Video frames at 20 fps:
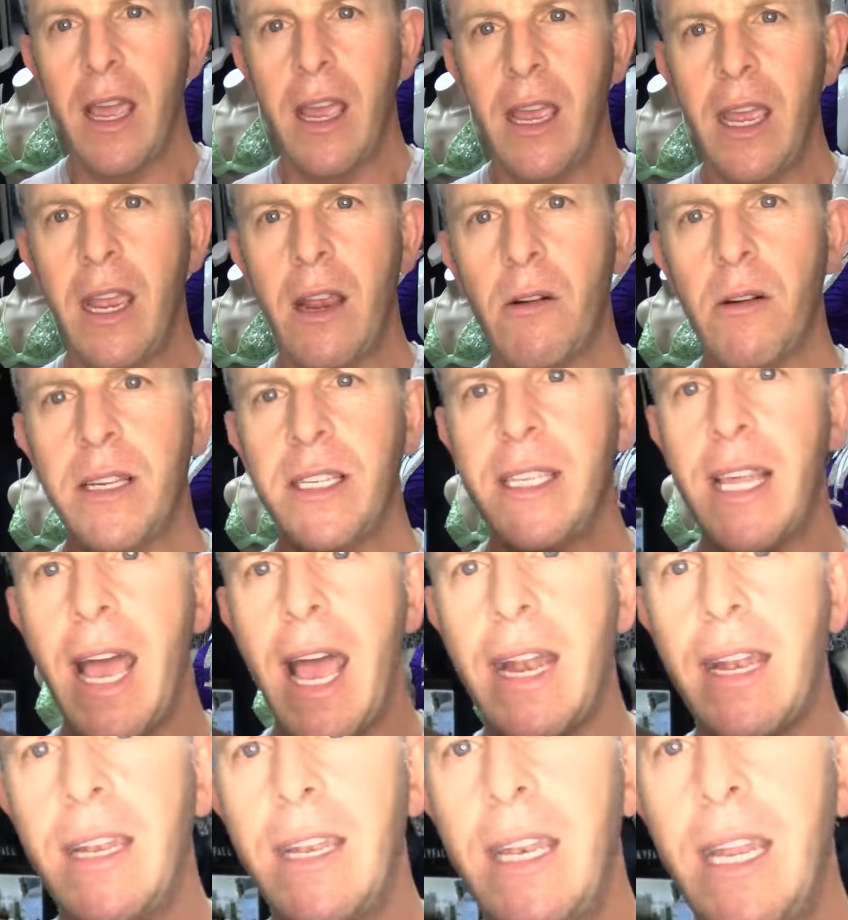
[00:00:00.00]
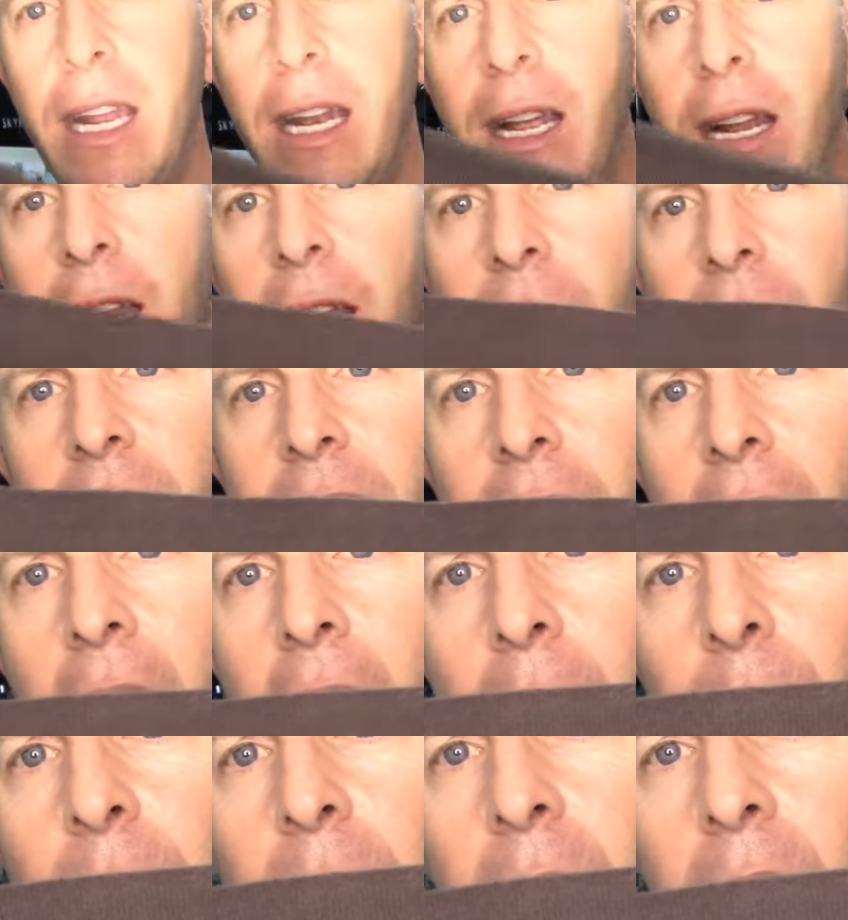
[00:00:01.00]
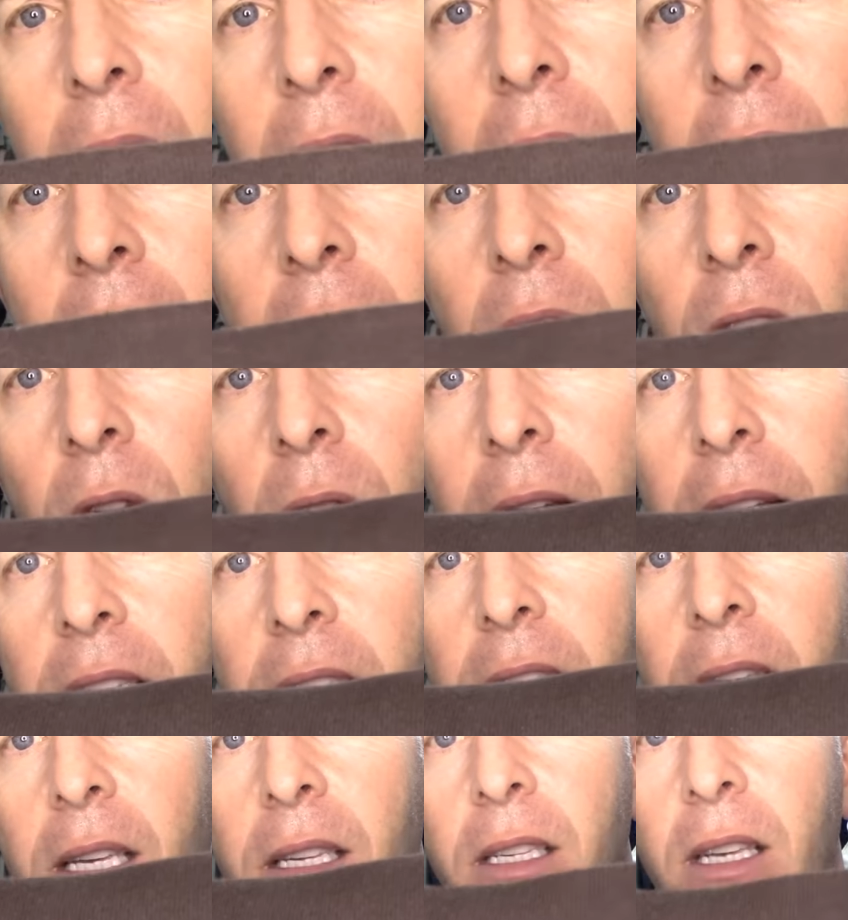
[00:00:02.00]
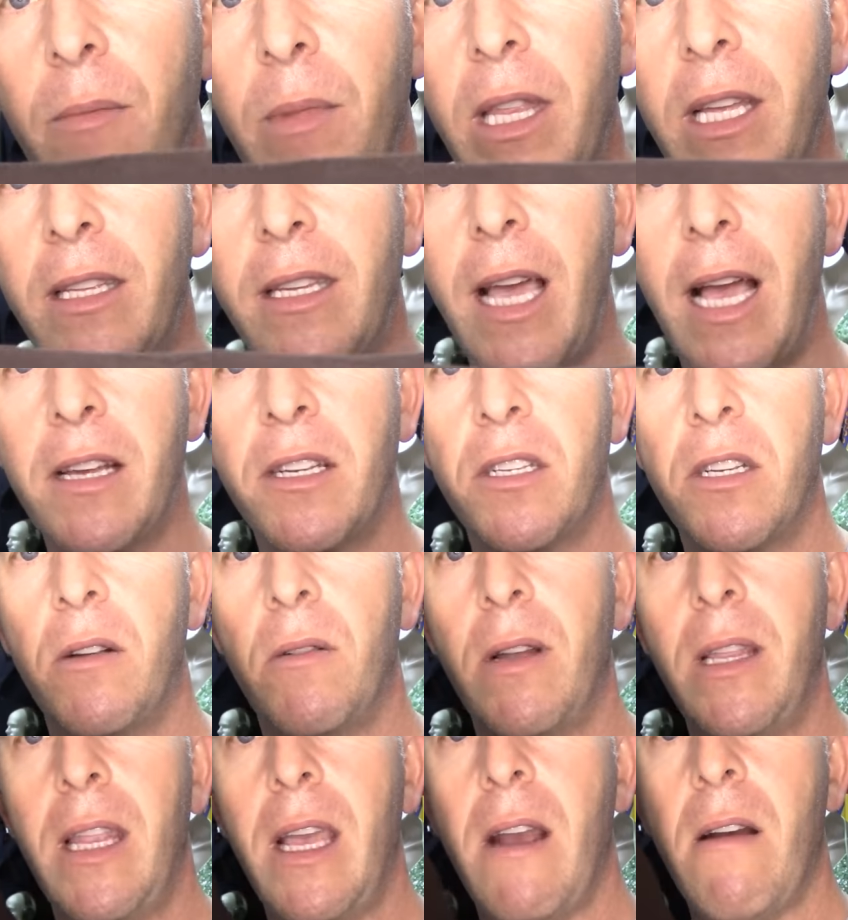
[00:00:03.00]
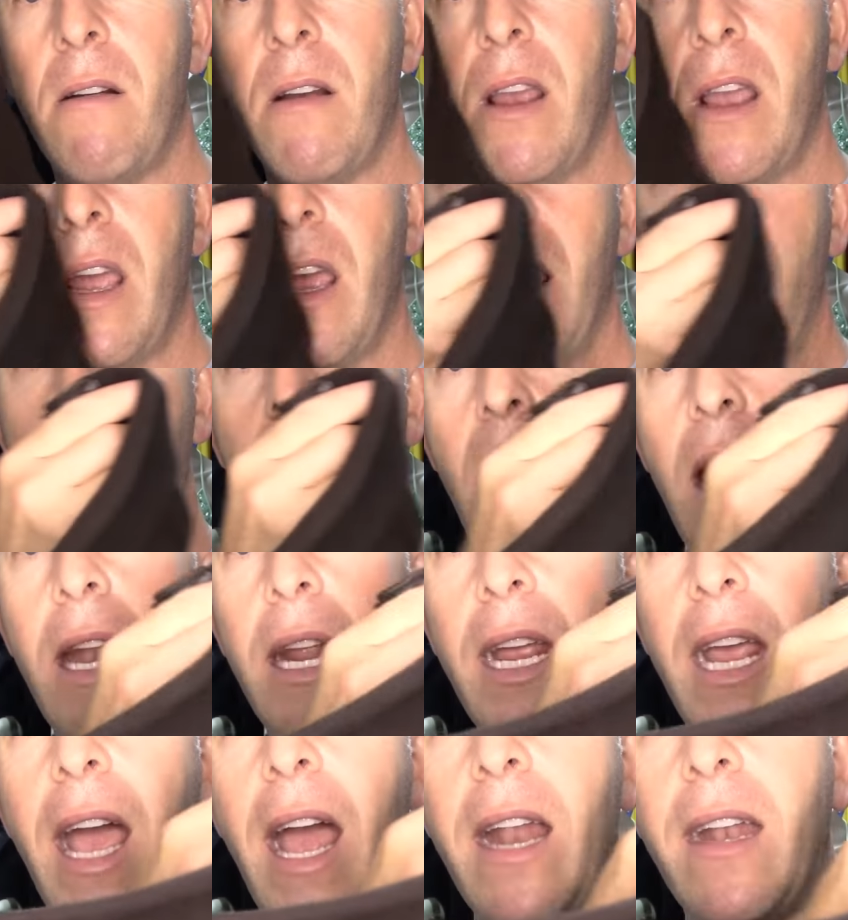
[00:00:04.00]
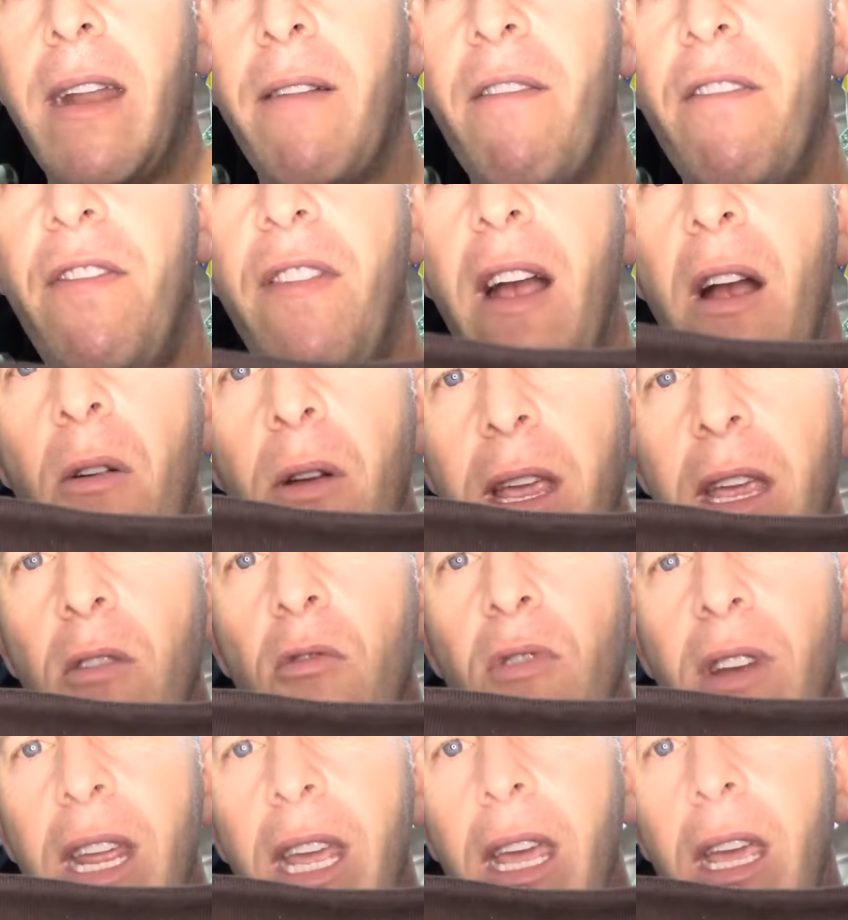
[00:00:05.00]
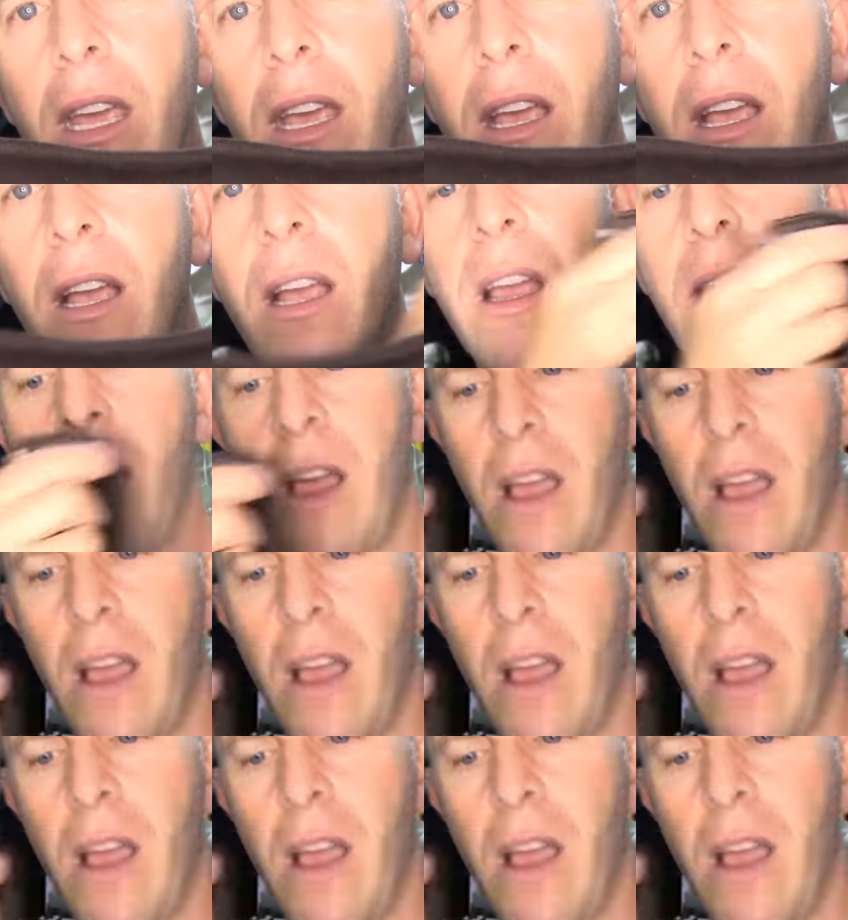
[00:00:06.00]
Here is that knitted top. You can see some of the texture in there. And again, very unique.